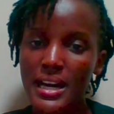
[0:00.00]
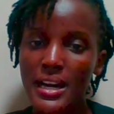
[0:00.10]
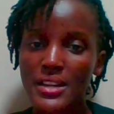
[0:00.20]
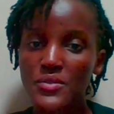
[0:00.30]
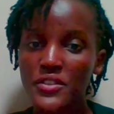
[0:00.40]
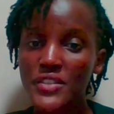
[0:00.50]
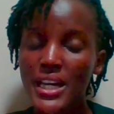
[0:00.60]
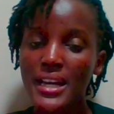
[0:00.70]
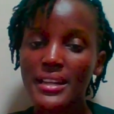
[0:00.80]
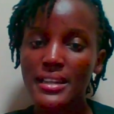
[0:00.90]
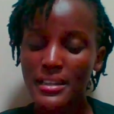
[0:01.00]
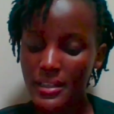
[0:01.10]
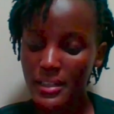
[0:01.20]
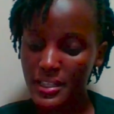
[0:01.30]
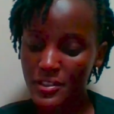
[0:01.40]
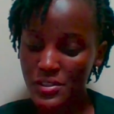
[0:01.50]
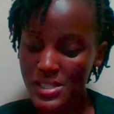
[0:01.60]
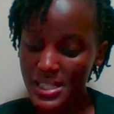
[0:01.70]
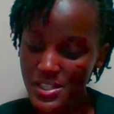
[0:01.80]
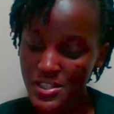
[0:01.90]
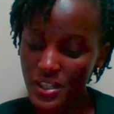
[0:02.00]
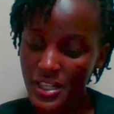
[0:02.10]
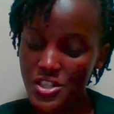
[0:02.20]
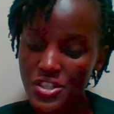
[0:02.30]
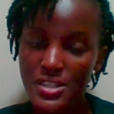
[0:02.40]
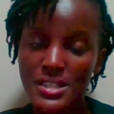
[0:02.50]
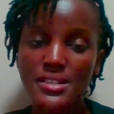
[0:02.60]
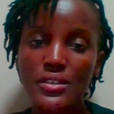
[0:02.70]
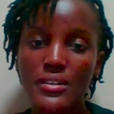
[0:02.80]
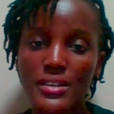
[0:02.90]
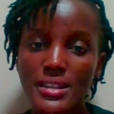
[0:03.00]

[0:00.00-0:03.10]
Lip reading: And we've done, in those installations,